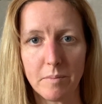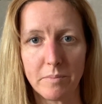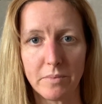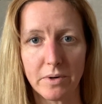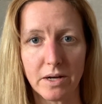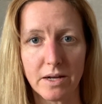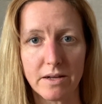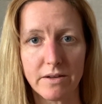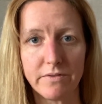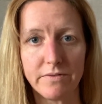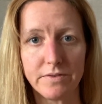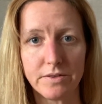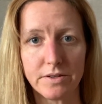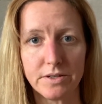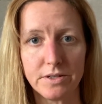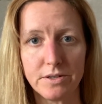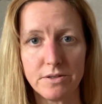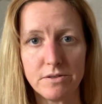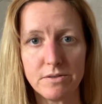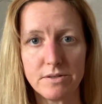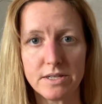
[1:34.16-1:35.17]
But if you're
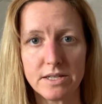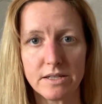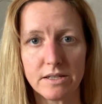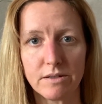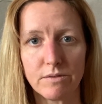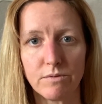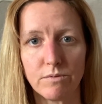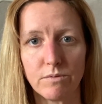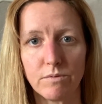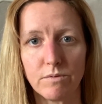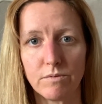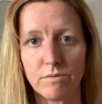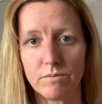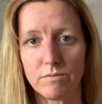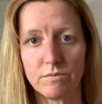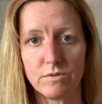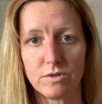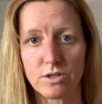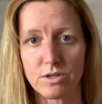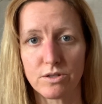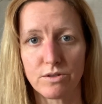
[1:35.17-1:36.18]
using
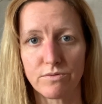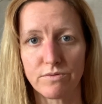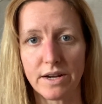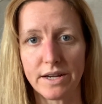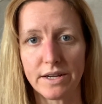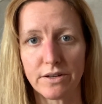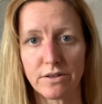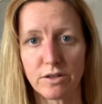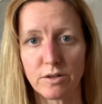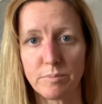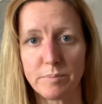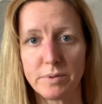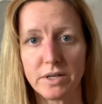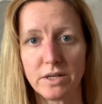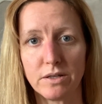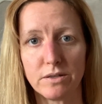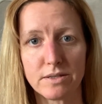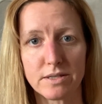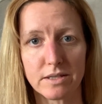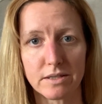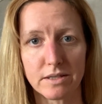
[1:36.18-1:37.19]
just the regular
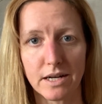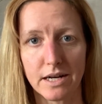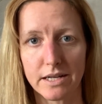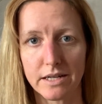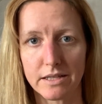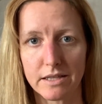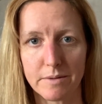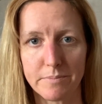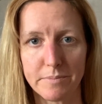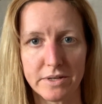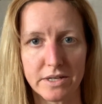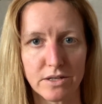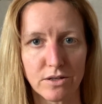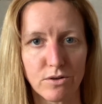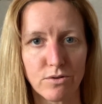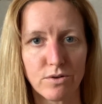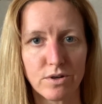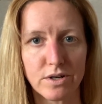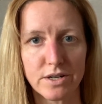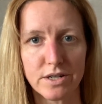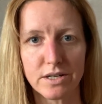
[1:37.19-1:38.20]
pills and cutting them into
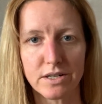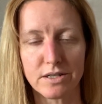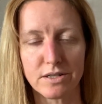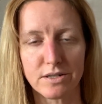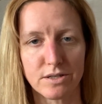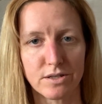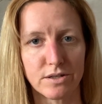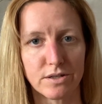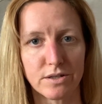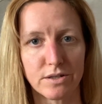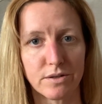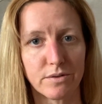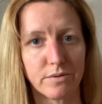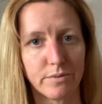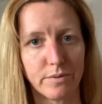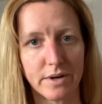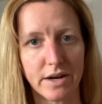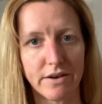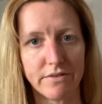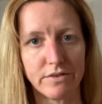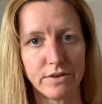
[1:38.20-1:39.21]
quarters or
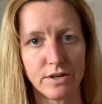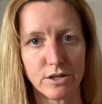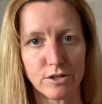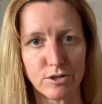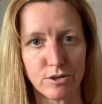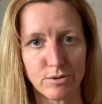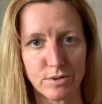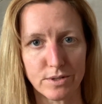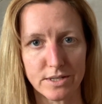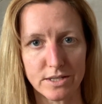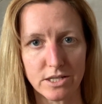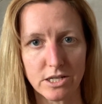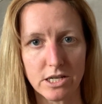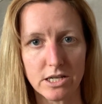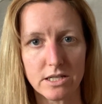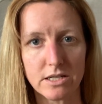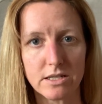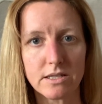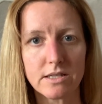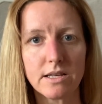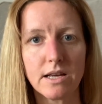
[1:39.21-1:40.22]
whatever your dosage
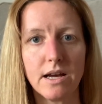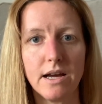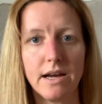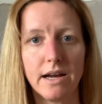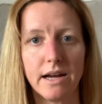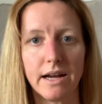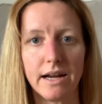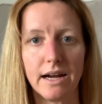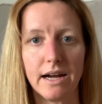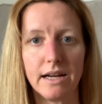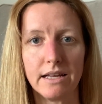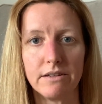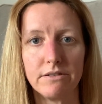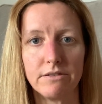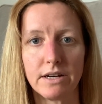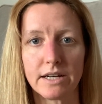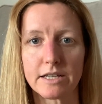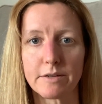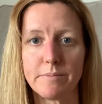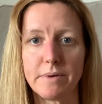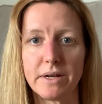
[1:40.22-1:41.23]
is, I highly
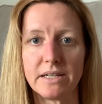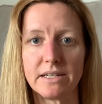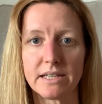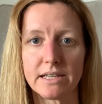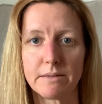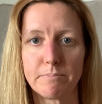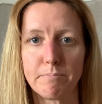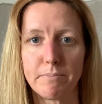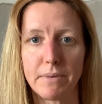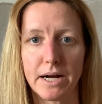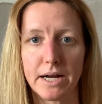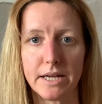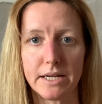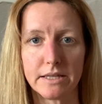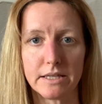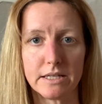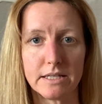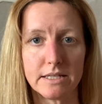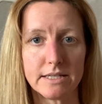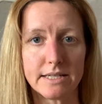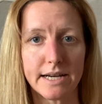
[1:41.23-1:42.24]
recommend buying
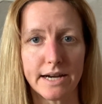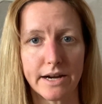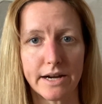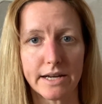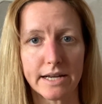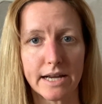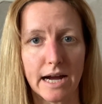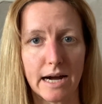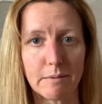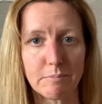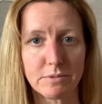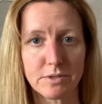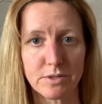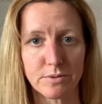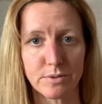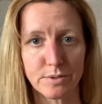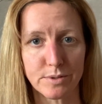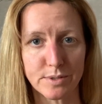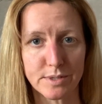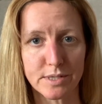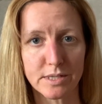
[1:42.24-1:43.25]
the enteric
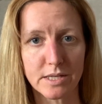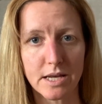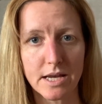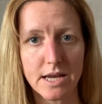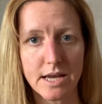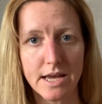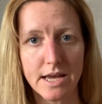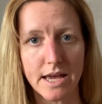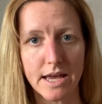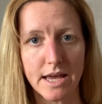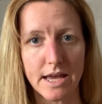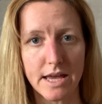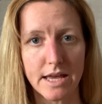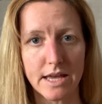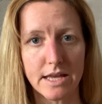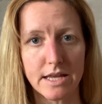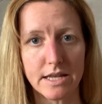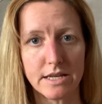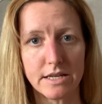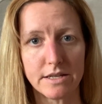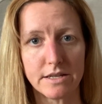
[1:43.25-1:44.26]
capsules
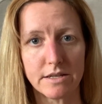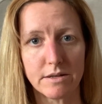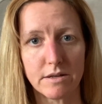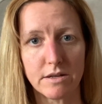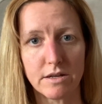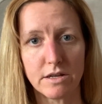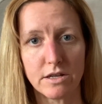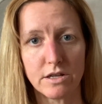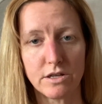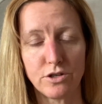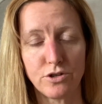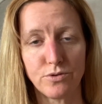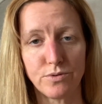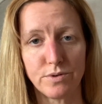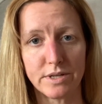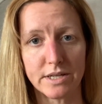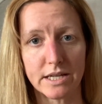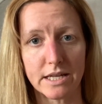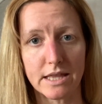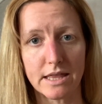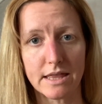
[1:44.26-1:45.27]
and
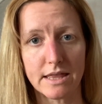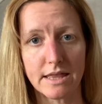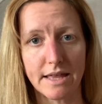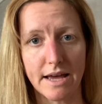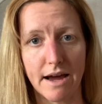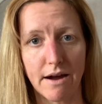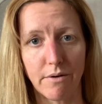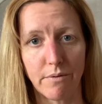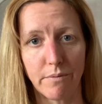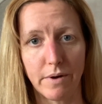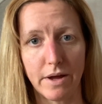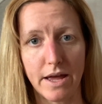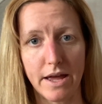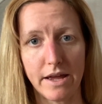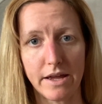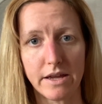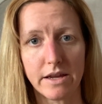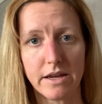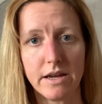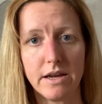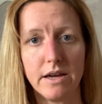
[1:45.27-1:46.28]
doing it that
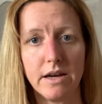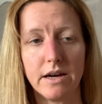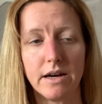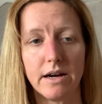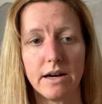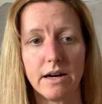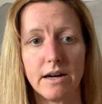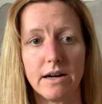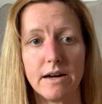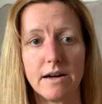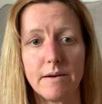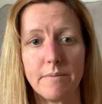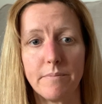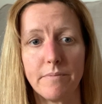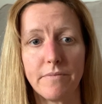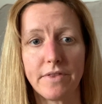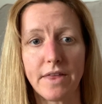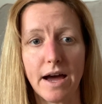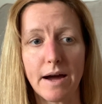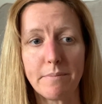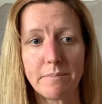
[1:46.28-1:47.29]
way.
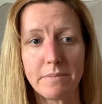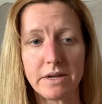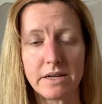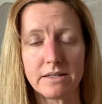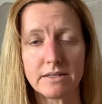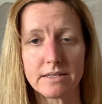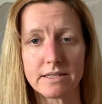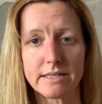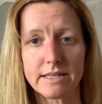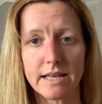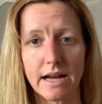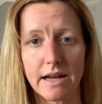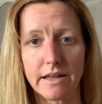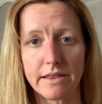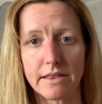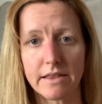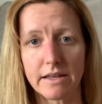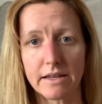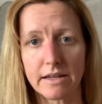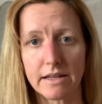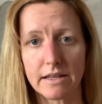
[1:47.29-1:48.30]
That means
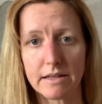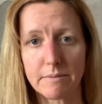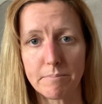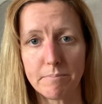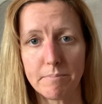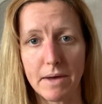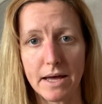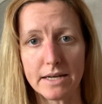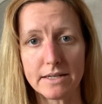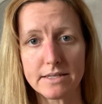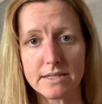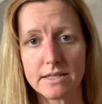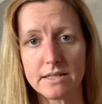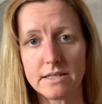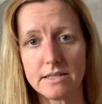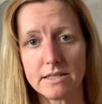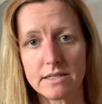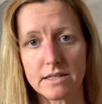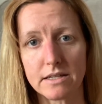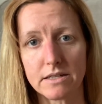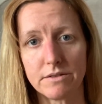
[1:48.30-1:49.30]
that the medicine
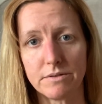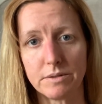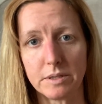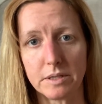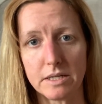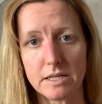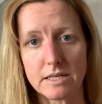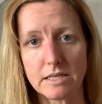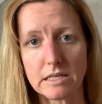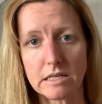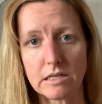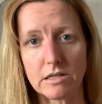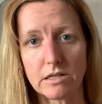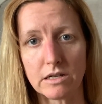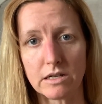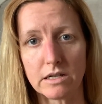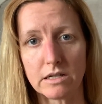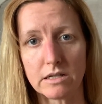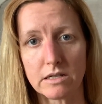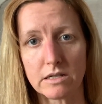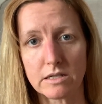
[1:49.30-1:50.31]
is going to release in
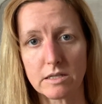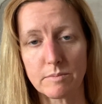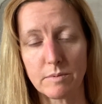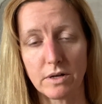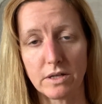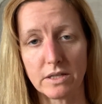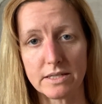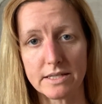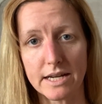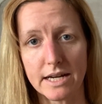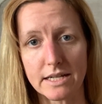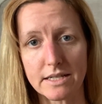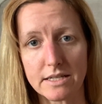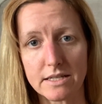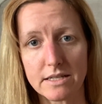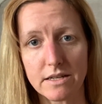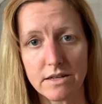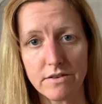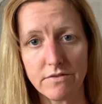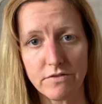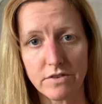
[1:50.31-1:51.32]
your small
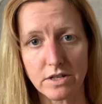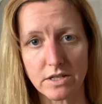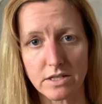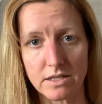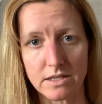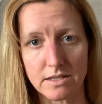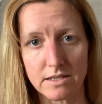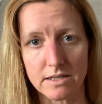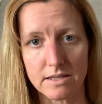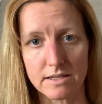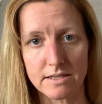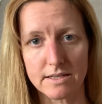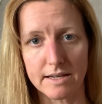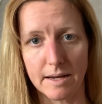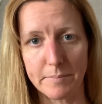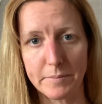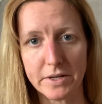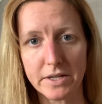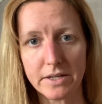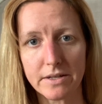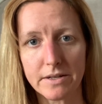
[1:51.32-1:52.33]
intestine versus the
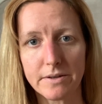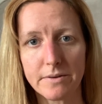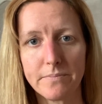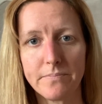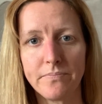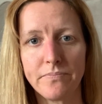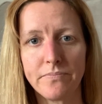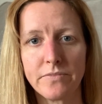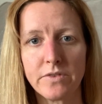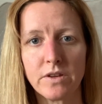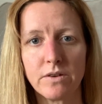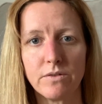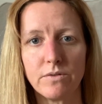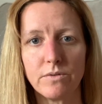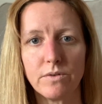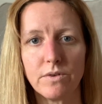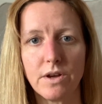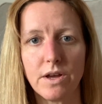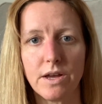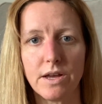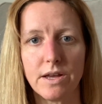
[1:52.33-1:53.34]
stomach.
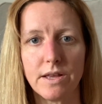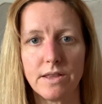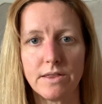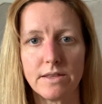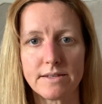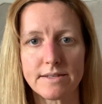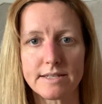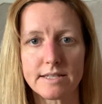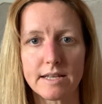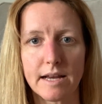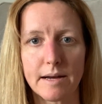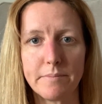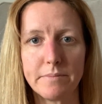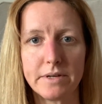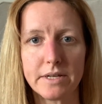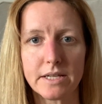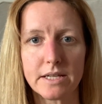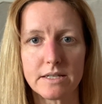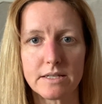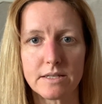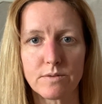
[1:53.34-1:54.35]
And the
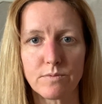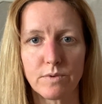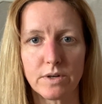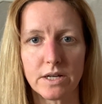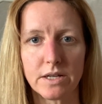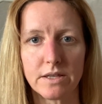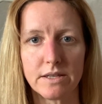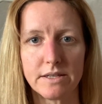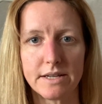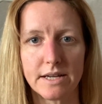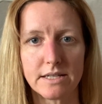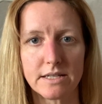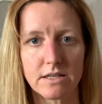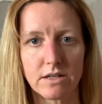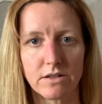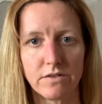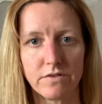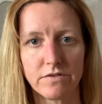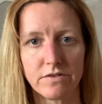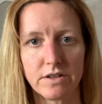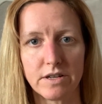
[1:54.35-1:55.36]
stomach is where the
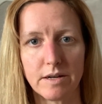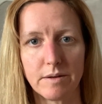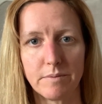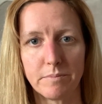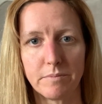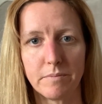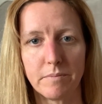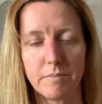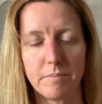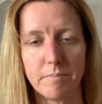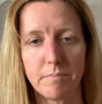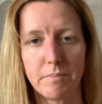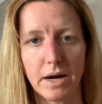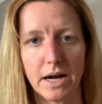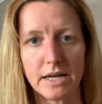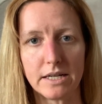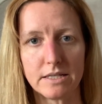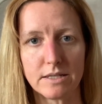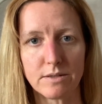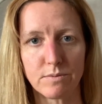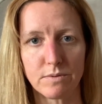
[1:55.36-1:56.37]
disulfiram
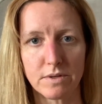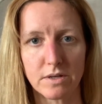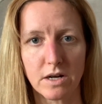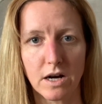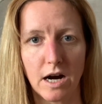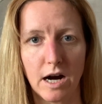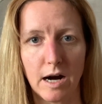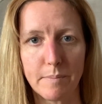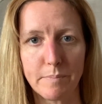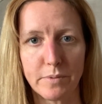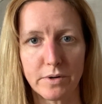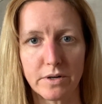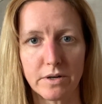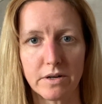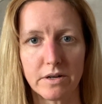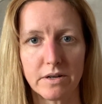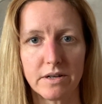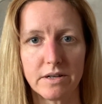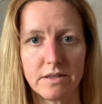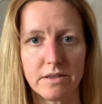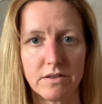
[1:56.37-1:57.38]
binds with
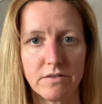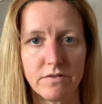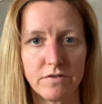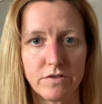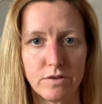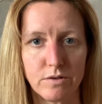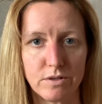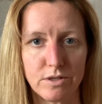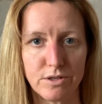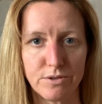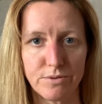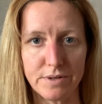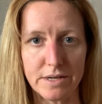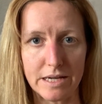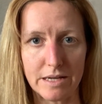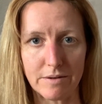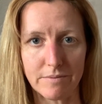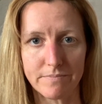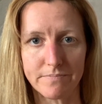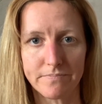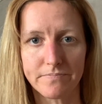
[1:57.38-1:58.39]
copper in the foods you
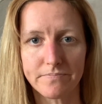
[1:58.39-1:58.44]
eat.